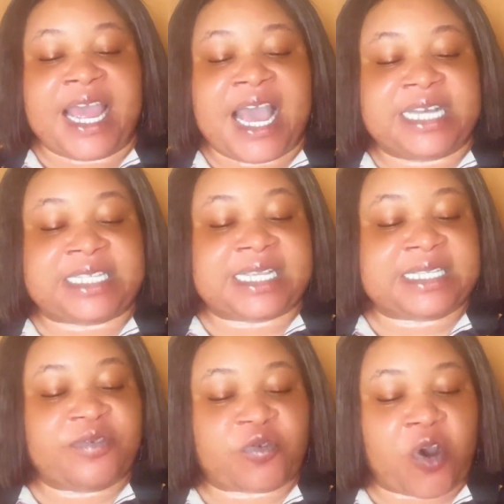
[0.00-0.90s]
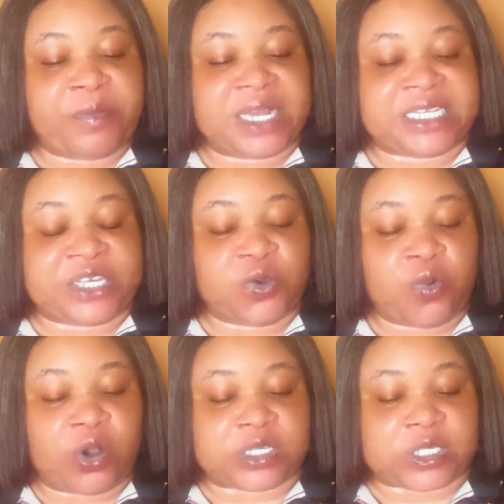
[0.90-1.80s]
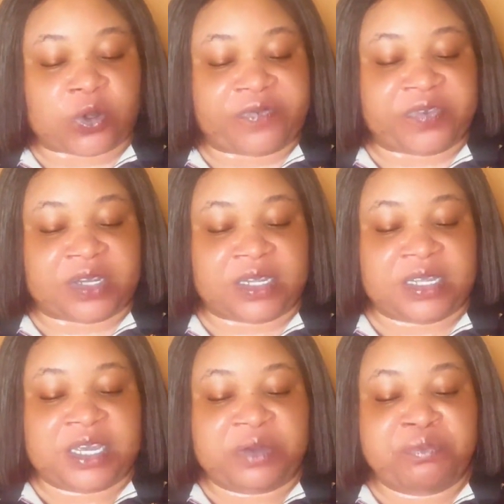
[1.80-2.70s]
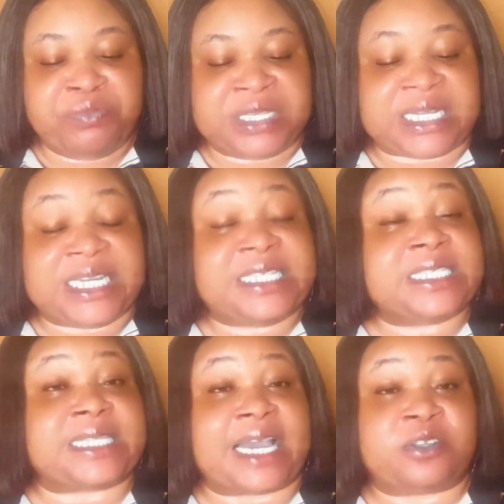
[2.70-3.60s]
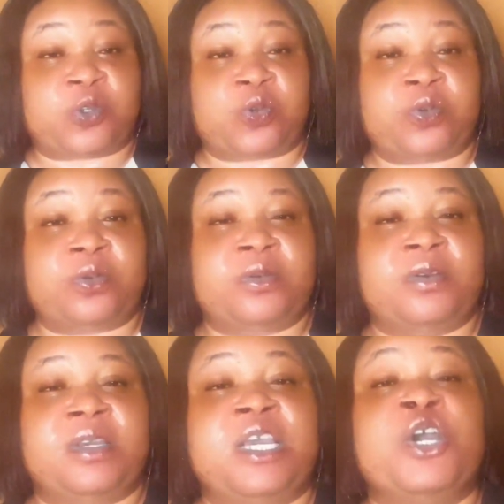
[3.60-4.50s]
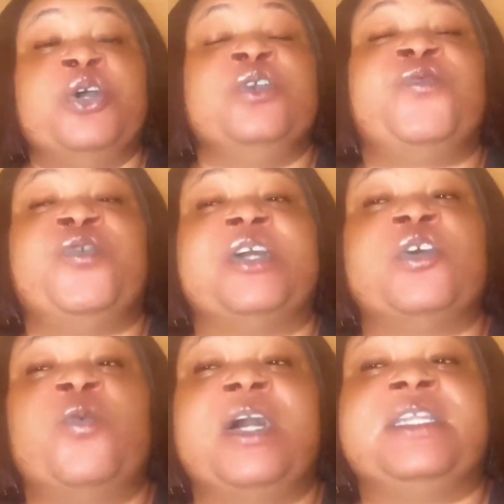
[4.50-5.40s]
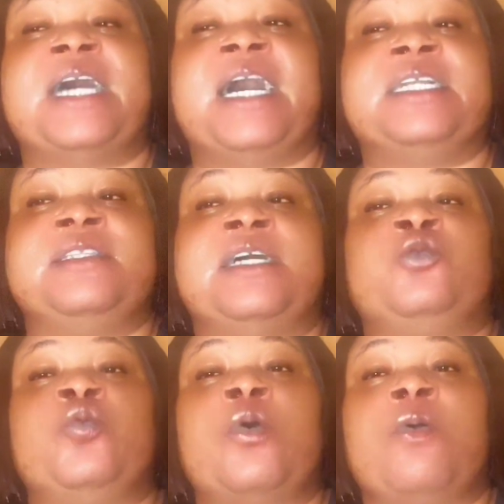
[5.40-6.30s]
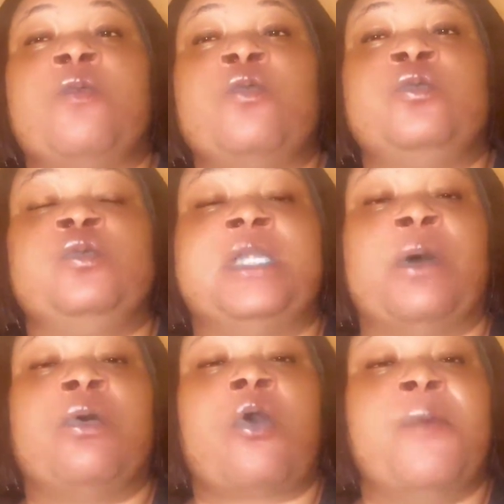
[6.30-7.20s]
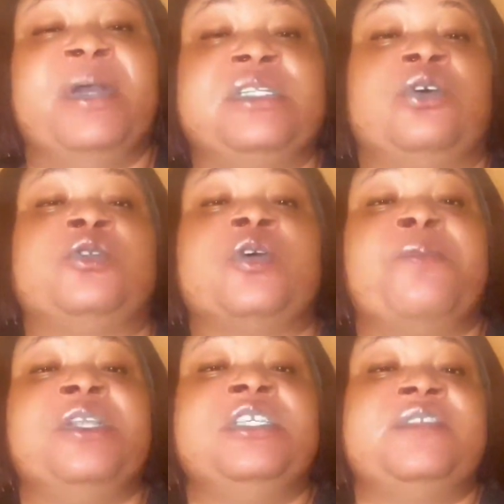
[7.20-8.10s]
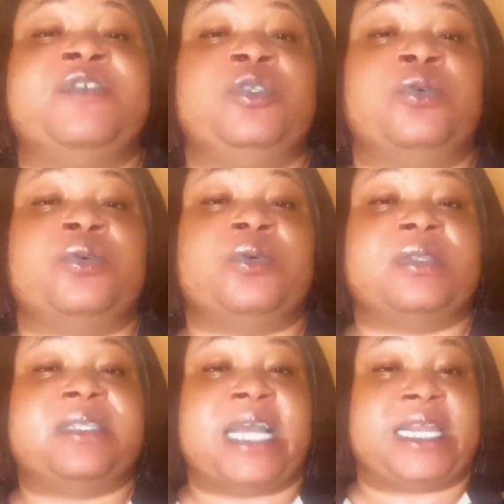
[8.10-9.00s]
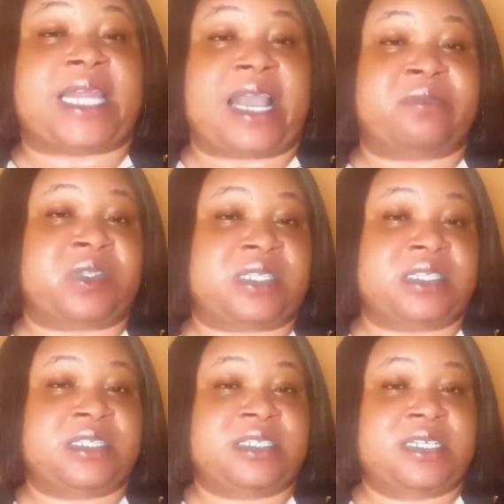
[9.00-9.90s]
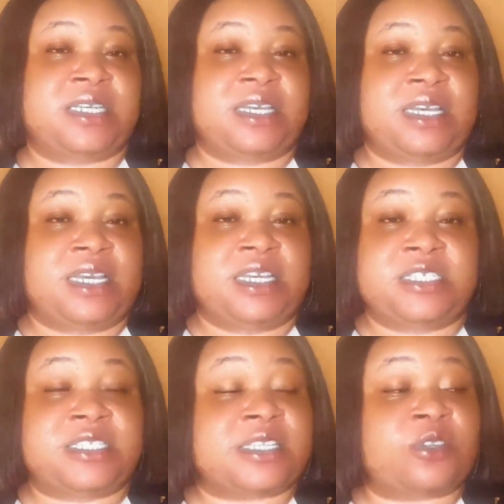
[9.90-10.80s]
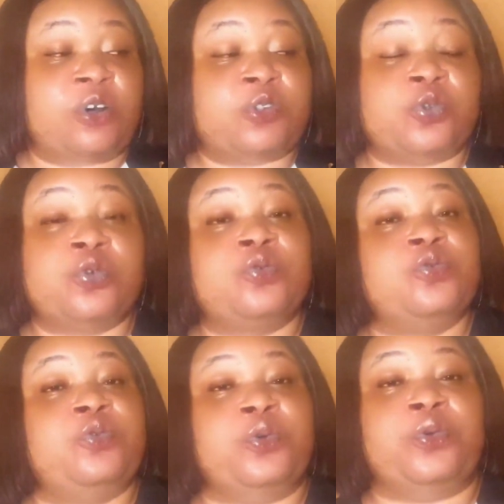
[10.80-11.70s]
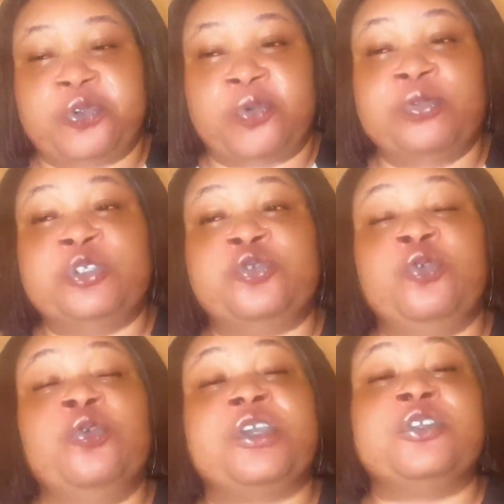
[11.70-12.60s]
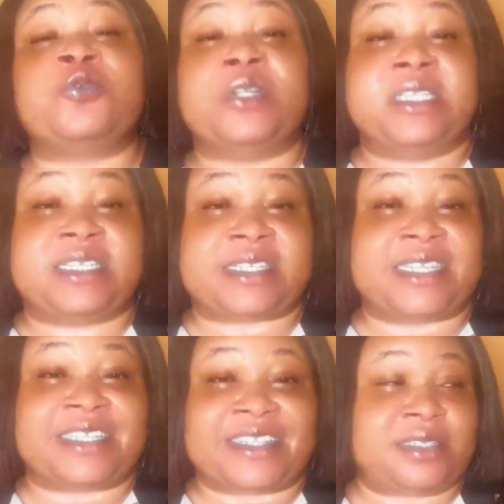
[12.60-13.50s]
excessive comment keyword stuffing, misleading title. If you are the one that will comment on somebody's video 10 times, it is not too good though. We should look into this thing.